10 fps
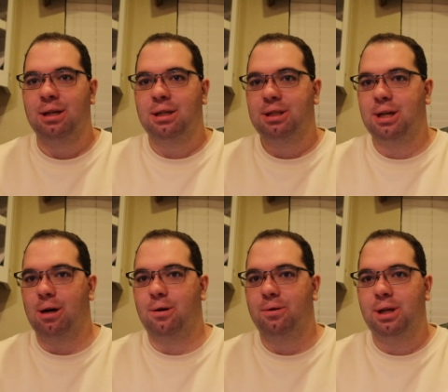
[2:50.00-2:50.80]

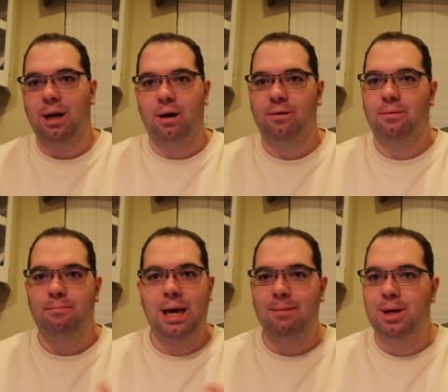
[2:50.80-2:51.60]
So, you know,
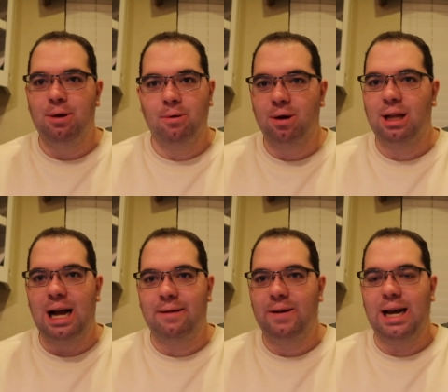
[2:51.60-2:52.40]
maybe you were
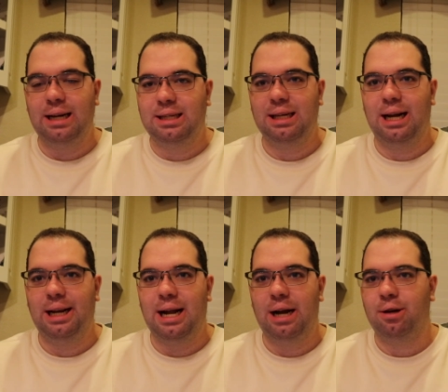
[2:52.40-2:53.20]
alive in
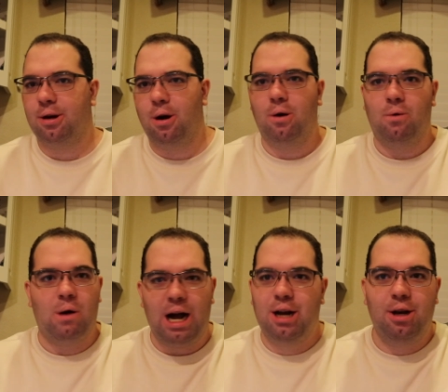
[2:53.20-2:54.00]
1999, you're like, oh,
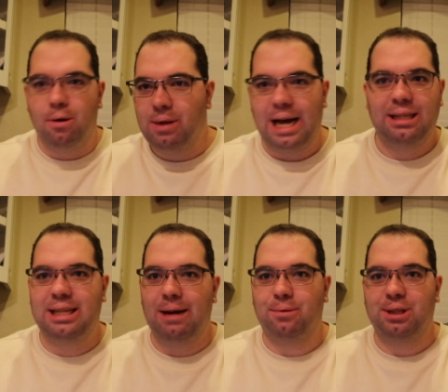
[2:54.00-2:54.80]
I know that
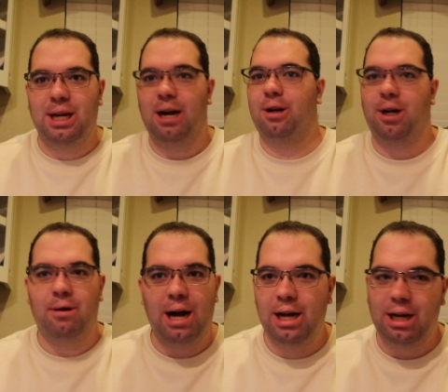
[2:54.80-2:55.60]
set was there, you
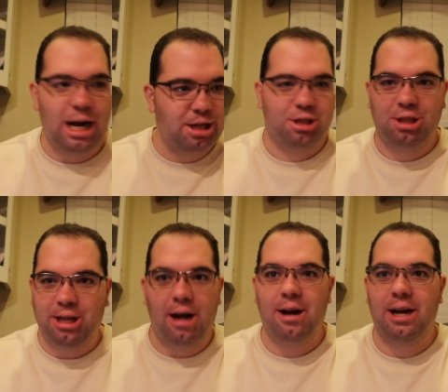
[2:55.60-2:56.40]
know, I
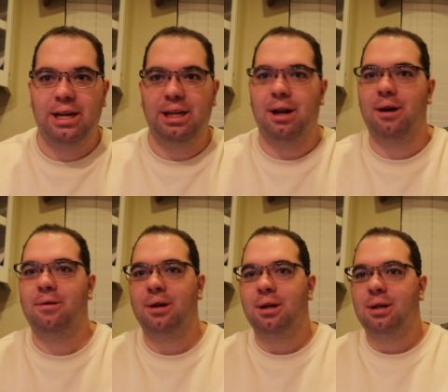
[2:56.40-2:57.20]
saw it, you know.
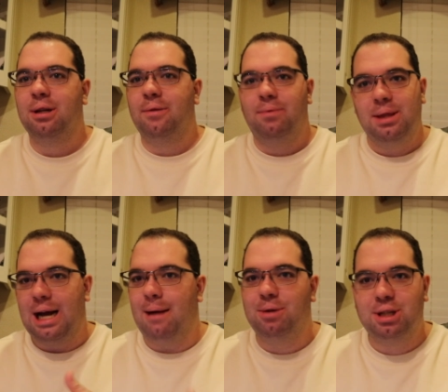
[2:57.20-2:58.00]

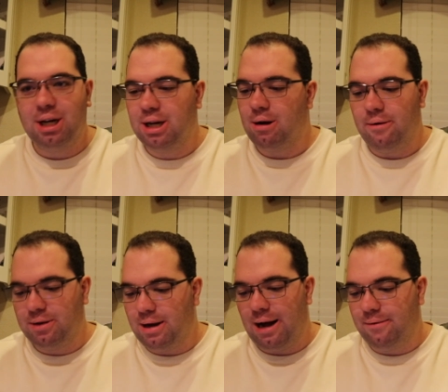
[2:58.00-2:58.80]
I'm just going to go
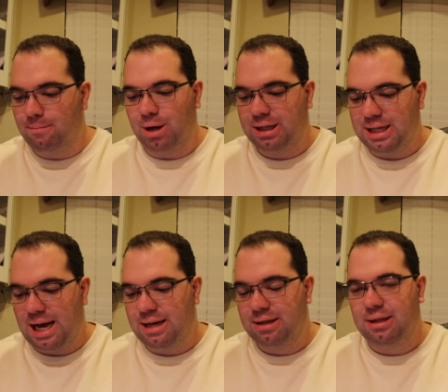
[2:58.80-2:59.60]
off of
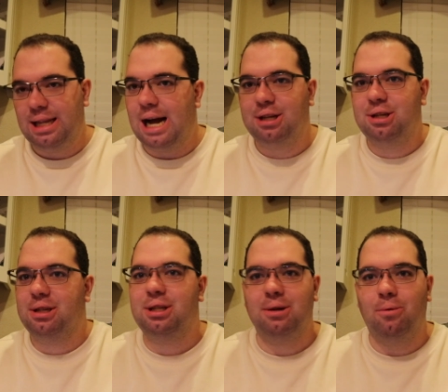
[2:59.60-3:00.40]
Brickset. That's
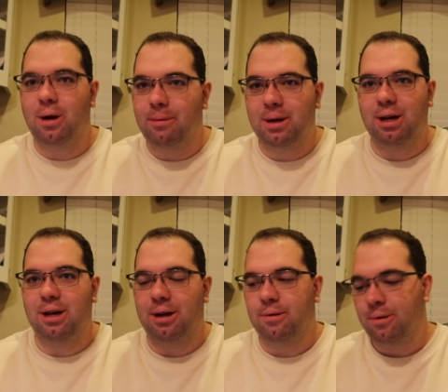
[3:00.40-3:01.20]
just what I'm going
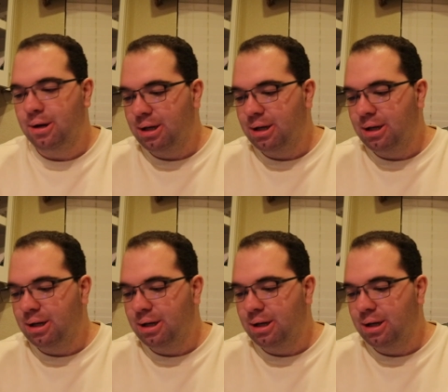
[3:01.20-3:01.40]
to do.